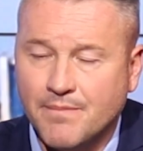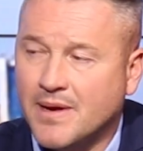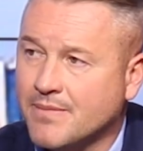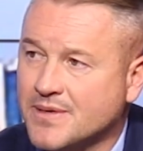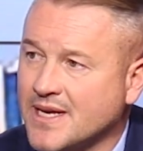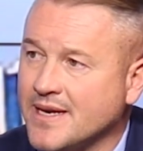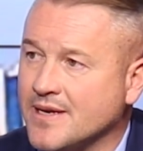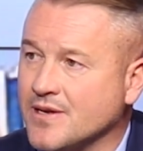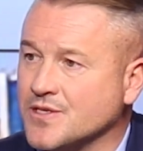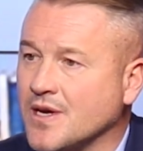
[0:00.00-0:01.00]
1,000,000%
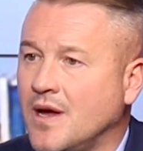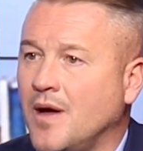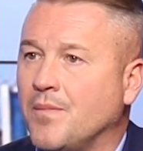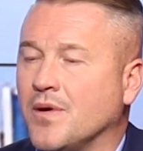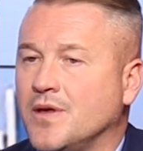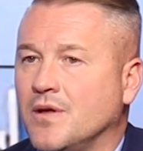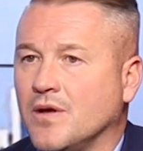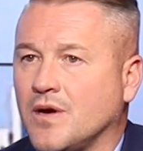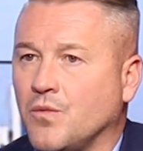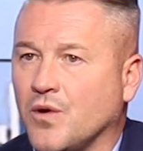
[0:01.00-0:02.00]
it does. But you
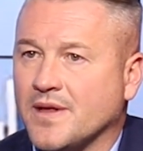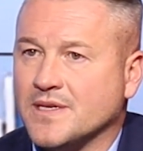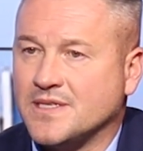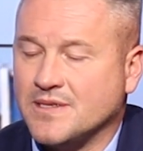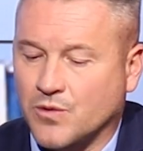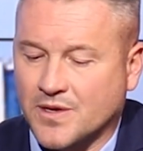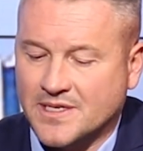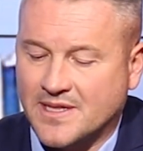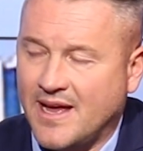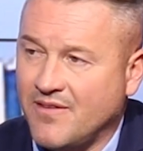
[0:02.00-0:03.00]
look at what it's
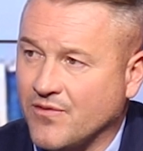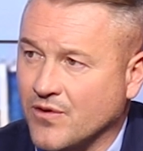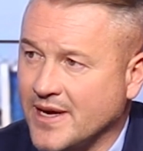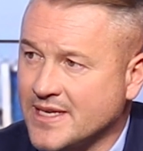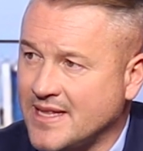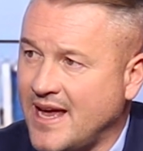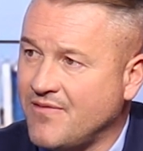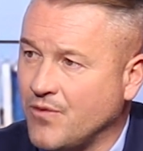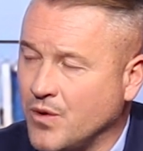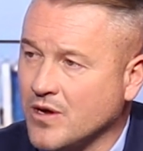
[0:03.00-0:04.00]
there for. It's there
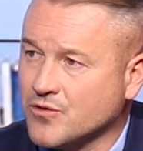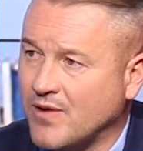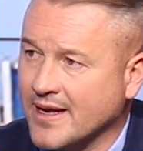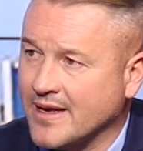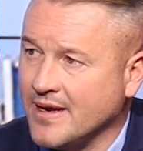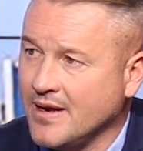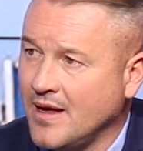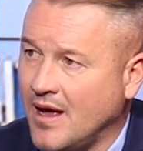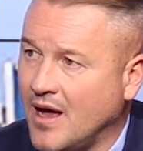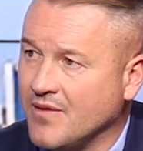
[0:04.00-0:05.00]
for world ranking
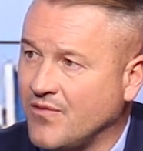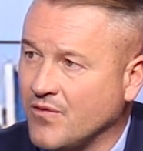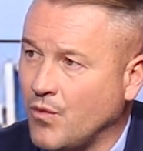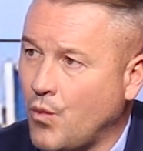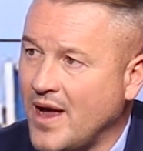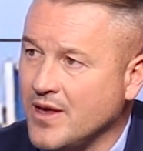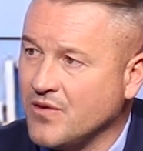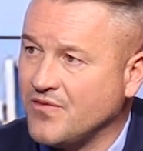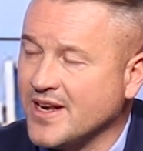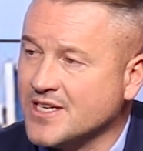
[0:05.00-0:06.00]
and for where you
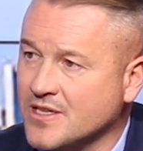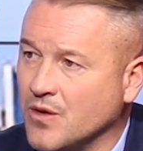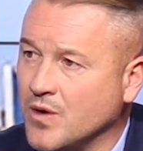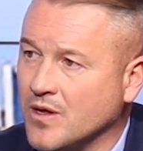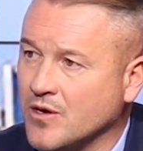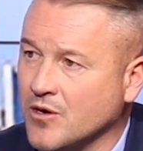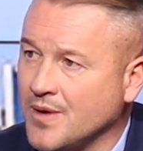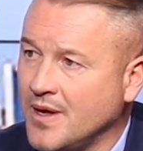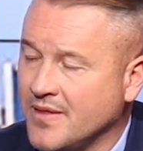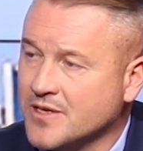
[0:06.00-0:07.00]
finish in the World Cup.
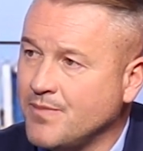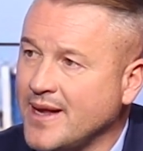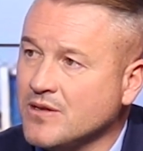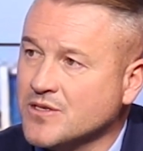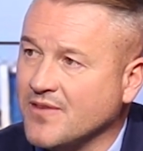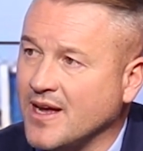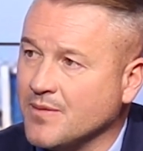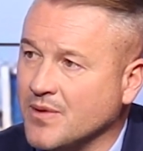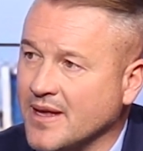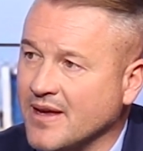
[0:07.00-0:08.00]
There's medals
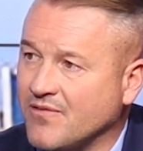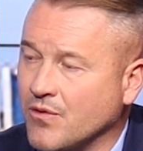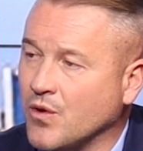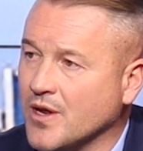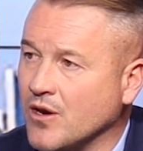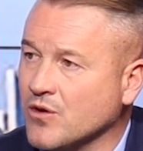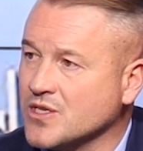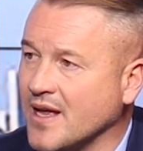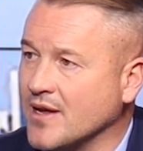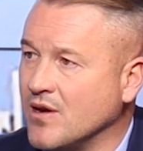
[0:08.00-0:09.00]
available here for what it looks
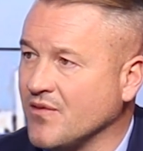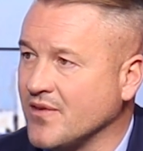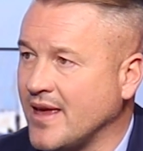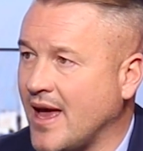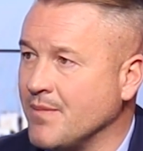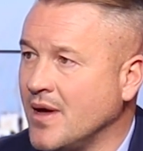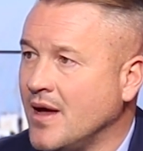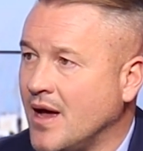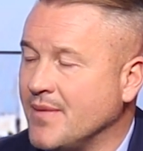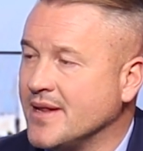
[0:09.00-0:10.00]
like a nothing game.
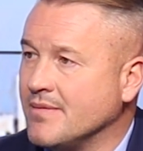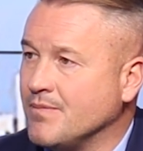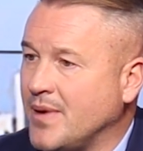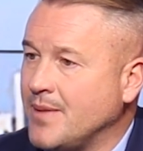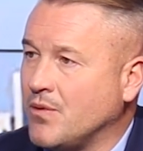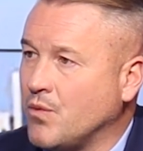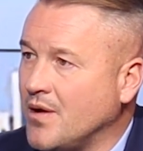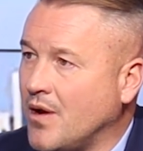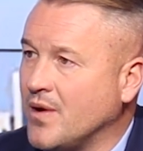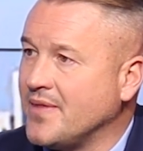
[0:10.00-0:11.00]
I mean, people
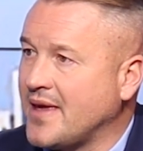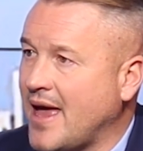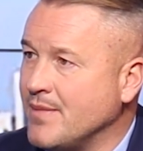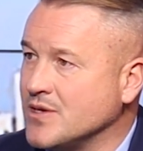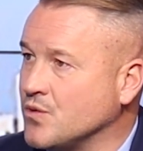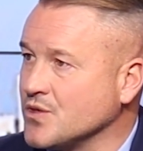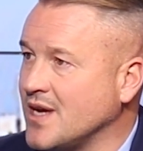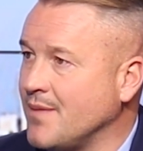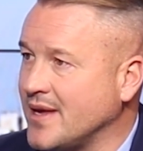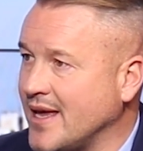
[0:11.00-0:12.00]
won't know when the game is, what
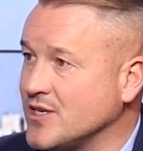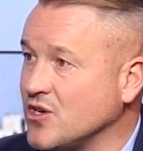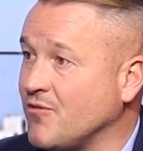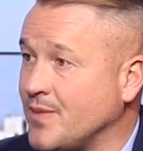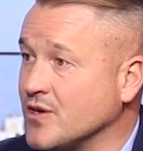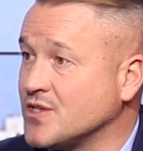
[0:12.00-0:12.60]
time it kicks off, because